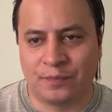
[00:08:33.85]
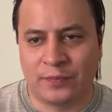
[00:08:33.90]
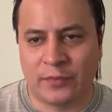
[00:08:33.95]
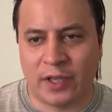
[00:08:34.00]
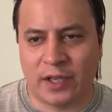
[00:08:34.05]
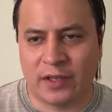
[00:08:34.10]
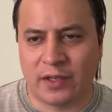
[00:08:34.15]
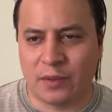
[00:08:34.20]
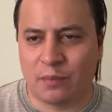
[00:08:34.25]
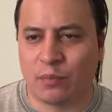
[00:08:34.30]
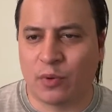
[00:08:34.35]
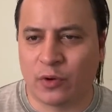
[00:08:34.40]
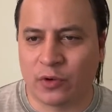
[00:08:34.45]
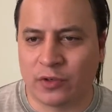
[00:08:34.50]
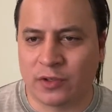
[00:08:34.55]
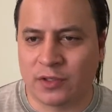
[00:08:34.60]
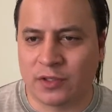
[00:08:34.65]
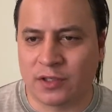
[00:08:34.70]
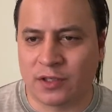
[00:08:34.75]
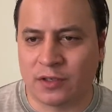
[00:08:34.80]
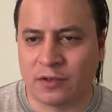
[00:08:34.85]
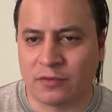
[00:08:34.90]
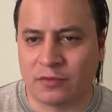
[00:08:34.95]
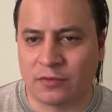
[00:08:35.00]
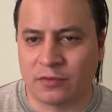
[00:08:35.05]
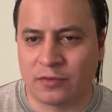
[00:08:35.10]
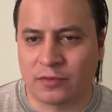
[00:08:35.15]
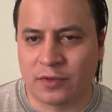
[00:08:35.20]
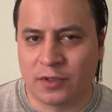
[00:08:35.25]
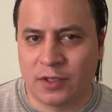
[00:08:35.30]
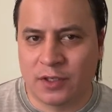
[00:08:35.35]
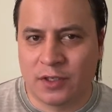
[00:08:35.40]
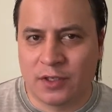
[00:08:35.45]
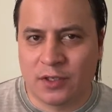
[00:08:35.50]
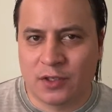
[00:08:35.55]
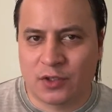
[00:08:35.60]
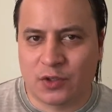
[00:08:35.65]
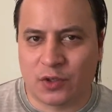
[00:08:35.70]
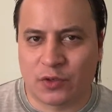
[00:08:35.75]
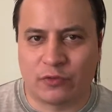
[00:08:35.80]
and the importance of
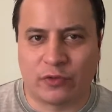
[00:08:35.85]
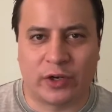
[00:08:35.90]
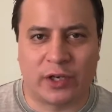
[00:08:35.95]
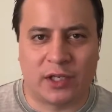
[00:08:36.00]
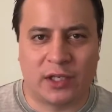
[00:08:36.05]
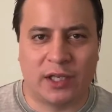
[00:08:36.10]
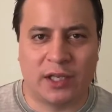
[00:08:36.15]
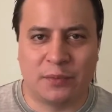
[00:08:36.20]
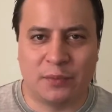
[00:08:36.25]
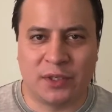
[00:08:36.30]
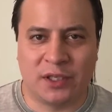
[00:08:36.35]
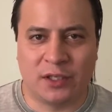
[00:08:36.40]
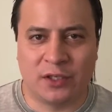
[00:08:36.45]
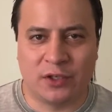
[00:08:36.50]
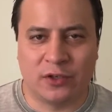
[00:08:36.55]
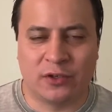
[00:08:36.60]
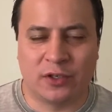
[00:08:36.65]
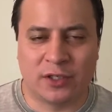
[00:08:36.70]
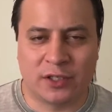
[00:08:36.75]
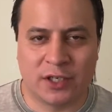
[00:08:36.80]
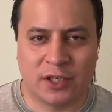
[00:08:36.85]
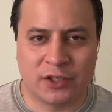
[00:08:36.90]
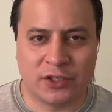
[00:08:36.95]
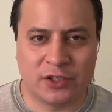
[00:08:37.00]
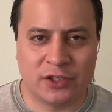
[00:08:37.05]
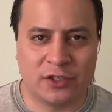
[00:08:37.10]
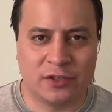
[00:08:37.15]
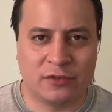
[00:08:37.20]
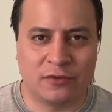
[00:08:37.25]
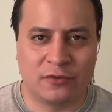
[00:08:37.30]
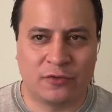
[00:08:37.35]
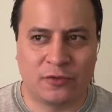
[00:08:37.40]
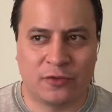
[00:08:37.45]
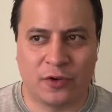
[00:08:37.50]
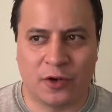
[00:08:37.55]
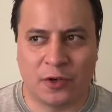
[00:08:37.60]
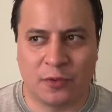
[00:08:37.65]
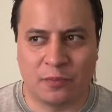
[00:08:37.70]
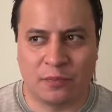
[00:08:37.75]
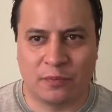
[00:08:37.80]
sort of reclaiming your attention
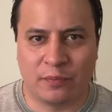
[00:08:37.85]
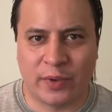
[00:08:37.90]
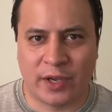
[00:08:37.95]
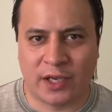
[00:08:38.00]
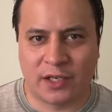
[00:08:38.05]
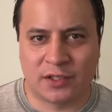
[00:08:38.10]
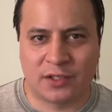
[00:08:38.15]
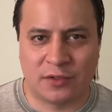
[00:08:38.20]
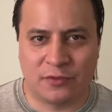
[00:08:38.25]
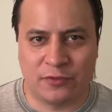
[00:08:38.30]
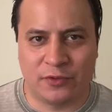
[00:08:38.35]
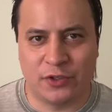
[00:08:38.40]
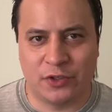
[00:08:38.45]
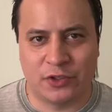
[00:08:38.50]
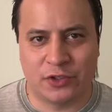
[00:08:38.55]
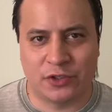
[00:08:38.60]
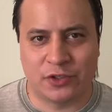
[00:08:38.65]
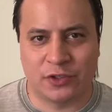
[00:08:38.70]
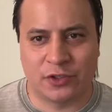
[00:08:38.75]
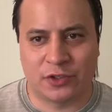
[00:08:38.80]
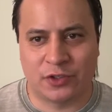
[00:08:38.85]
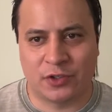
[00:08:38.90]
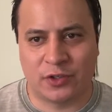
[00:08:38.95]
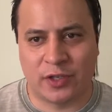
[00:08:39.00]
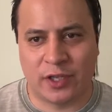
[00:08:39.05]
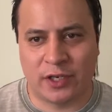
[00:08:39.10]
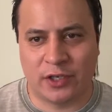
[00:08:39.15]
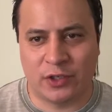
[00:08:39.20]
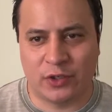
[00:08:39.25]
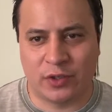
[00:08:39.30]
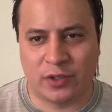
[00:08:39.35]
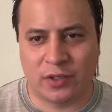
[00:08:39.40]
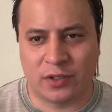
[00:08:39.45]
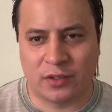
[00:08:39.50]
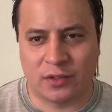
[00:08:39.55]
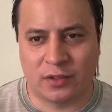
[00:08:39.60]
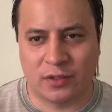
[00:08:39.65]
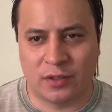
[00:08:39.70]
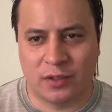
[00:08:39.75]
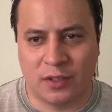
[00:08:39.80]
from past and future so that you
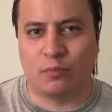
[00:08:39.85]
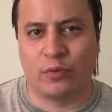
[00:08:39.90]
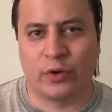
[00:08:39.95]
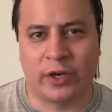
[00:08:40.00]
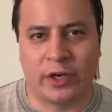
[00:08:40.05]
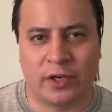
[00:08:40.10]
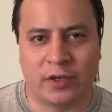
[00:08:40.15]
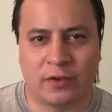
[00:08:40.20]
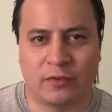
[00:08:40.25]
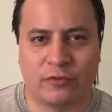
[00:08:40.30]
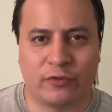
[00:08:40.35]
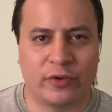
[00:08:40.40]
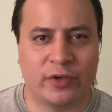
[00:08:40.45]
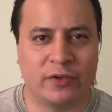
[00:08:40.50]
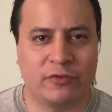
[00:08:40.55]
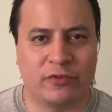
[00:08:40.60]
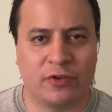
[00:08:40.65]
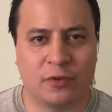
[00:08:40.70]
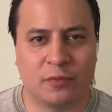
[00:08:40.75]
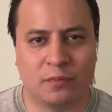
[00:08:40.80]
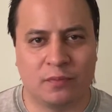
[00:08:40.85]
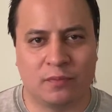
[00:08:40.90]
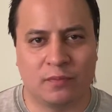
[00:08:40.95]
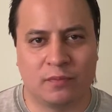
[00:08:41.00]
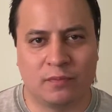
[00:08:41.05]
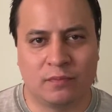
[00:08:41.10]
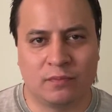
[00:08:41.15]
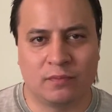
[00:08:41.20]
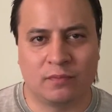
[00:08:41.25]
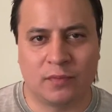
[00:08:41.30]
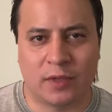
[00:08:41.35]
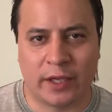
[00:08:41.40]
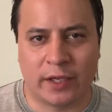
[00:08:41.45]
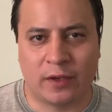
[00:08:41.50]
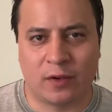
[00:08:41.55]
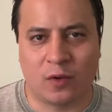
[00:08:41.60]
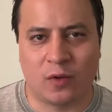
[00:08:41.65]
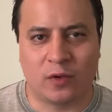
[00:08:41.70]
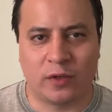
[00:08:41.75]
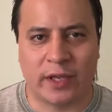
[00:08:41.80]
can break free from like
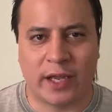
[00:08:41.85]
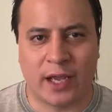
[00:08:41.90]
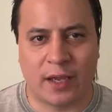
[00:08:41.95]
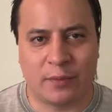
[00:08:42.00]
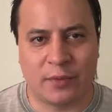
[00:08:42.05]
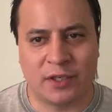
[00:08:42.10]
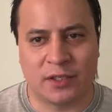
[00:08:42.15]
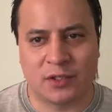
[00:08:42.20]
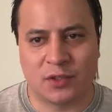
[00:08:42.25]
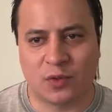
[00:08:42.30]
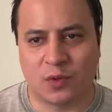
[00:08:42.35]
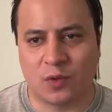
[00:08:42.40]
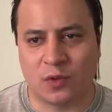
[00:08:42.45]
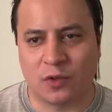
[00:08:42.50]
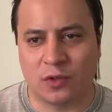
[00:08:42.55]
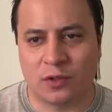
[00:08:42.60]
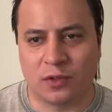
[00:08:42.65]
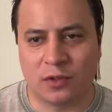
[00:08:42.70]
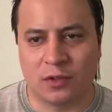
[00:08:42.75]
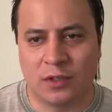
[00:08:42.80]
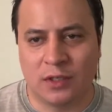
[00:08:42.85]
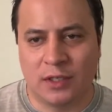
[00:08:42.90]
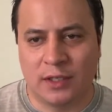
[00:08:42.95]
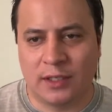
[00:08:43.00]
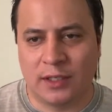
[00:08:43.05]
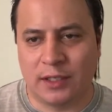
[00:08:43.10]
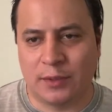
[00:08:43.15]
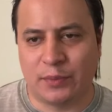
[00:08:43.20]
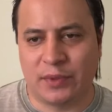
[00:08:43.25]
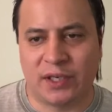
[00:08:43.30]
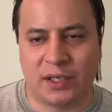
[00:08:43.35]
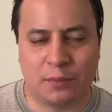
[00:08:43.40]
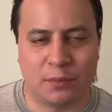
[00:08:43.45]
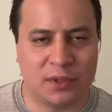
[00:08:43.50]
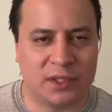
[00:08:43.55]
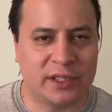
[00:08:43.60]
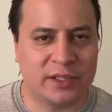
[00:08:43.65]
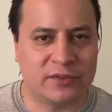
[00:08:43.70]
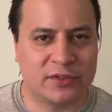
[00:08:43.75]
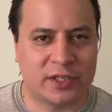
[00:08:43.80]
old habits or limiting
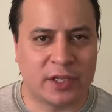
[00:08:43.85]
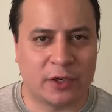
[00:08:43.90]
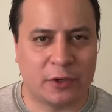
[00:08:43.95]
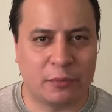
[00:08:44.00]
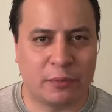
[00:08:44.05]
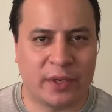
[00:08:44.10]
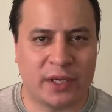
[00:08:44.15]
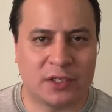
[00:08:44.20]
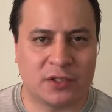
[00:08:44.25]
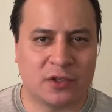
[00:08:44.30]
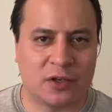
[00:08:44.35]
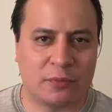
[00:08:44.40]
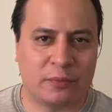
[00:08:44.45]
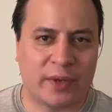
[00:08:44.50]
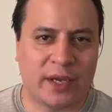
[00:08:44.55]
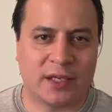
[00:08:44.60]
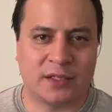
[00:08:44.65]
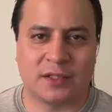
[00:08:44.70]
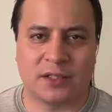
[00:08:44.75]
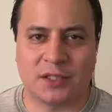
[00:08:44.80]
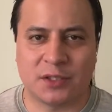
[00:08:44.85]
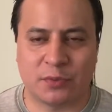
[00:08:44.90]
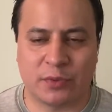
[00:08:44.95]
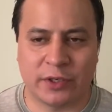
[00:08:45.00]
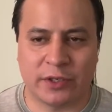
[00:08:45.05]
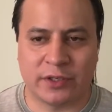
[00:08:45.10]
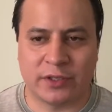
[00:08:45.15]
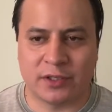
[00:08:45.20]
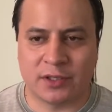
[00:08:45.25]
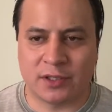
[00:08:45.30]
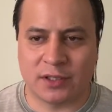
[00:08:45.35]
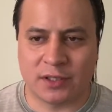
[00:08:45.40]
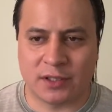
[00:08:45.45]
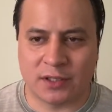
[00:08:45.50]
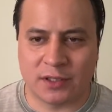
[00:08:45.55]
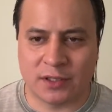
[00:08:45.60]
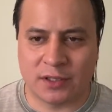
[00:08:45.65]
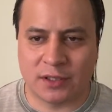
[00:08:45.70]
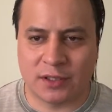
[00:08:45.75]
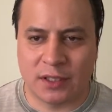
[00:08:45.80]
beliefs that are based on past
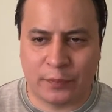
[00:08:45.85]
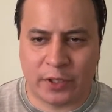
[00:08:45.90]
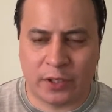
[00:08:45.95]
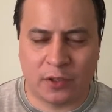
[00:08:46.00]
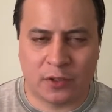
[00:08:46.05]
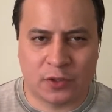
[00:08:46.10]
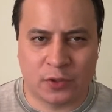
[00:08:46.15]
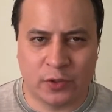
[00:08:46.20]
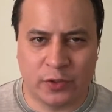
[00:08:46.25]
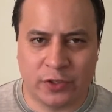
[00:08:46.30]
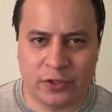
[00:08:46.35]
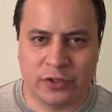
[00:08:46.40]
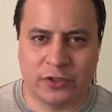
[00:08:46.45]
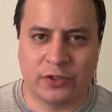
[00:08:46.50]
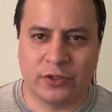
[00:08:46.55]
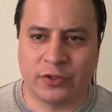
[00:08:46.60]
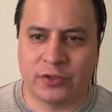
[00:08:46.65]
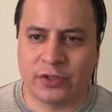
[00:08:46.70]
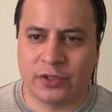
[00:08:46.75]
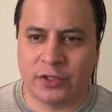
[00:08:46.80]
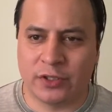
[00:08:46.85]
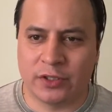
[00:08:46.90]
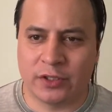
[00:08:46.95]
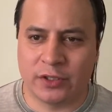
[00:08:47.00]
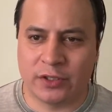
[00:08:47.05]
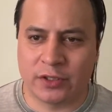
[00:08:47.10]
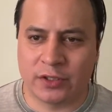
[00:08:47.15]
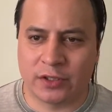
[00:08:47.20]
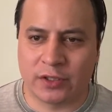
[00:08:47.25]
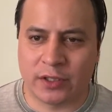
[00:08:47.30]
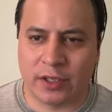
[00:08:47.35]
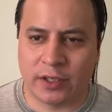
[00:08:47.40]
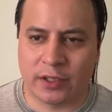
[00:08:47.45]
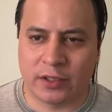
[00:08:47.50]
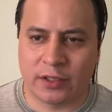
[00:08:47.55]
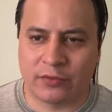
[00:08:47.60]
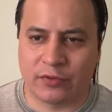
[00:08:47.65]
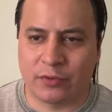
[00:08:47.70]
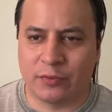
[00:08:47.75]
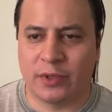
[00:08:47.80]
experiences. But he also introduces like
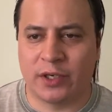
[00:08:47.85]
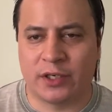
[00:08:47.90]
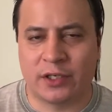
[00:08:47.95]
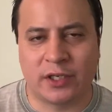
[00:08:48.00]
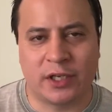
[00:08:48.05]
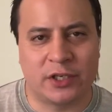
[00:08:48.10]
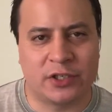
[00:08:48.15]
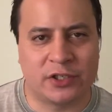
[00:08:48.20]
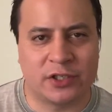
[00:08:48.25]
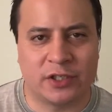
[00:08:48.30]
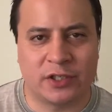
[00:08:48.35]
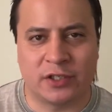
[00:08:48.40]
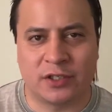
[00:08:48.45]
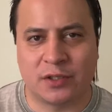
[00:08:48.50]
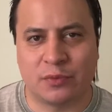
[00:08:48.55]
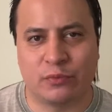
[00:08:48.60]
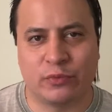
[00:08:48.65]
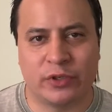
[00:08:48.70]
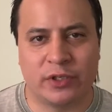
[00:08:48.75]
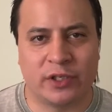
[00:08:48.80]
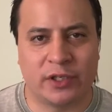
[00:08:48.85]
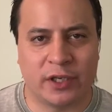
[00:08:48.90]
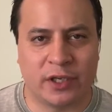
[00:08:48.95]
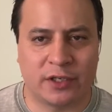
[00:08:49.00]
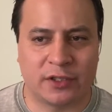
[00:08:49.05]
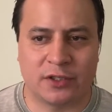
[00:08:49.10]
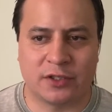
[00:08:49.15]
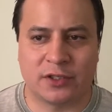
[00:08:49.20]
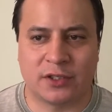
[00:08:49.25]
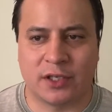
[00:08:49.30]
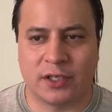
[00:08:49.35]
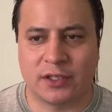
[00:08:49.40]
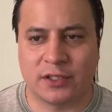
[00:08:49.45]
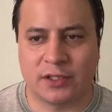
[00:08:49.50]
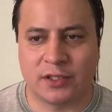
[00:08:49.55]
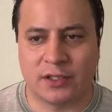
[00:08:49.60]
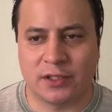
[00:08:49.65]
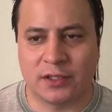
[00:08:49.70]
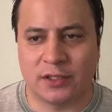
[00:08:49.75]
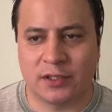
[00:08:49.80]
different meditations and breathing
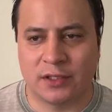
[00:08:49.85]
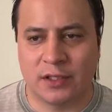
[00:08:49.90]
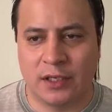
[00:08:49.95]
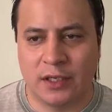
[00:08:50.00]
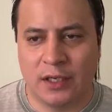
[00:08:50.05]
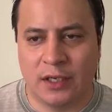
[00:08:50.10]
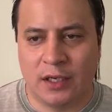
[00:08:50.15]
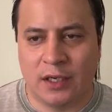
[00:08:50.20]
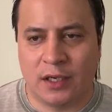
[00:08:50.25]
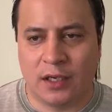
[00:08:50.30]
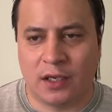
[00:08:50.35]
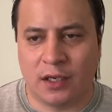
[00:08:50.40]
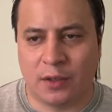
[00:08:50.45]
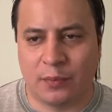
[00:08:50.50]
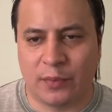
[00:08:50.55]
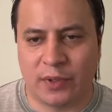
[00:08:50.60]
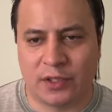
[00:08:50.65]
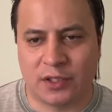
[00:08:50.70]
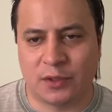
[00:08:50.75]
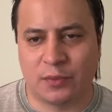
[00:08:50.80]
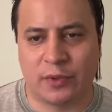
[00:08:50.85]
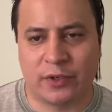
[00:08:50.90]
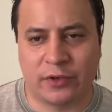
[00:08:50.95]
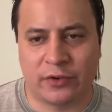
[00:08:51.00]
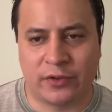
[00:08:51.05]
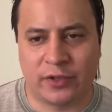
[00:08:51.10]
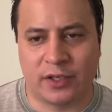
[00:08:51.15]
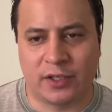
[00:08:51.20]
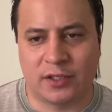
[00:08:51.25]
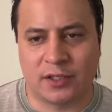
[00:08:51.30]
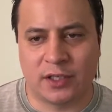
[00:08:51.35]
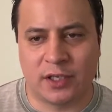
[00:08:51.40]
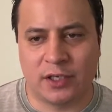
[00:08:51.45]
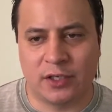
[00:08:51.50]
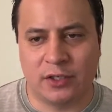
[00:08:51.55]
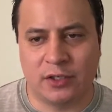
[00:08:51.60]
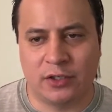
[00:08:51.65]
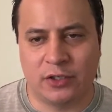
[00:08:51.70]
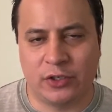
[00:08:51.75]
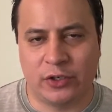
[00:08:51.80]
exercises and some other things that
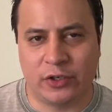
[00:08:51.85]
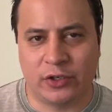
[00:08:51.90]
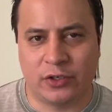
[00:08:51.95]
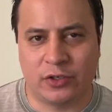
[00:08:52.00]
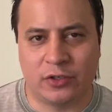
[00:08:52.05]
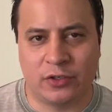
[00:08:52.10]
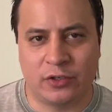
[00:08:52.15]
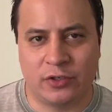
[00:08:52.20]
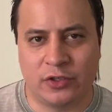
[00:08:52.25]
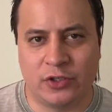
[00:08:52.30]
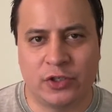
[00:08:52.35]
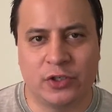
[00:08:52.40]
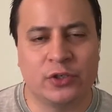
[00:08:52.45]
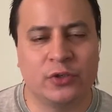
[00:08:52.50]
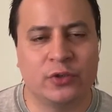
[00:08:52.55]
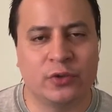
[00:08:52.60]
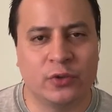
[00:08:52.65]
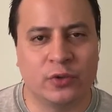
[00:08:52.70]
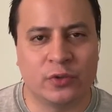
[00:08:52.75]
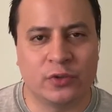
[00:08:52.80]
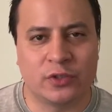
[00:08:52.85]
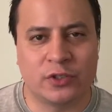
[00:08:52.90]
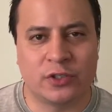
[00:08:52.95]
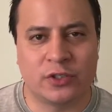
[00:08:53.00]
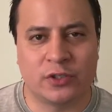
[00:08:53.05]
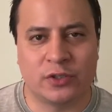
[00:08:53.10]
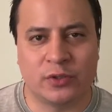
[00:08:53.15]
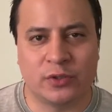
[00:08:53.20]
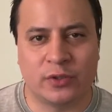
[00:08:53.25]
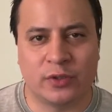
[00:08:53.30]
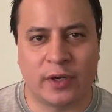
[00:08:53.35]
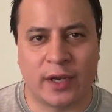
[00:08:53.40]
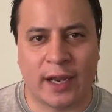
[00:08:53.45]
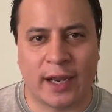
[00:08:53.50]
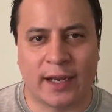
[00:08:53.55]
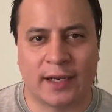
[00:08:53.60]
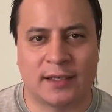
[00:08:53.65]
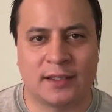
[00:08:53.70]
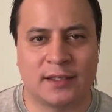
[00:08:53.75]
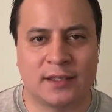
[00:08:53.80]
you can do to
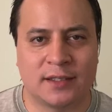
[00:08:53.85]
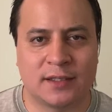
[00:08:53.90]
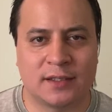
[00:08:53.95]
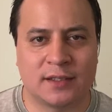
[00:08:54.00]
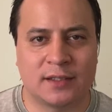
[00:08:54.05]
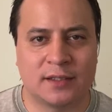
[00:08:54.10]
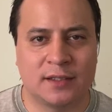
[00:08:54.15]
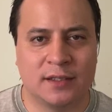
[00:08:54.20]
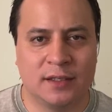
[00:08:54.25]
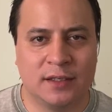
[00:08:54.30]
access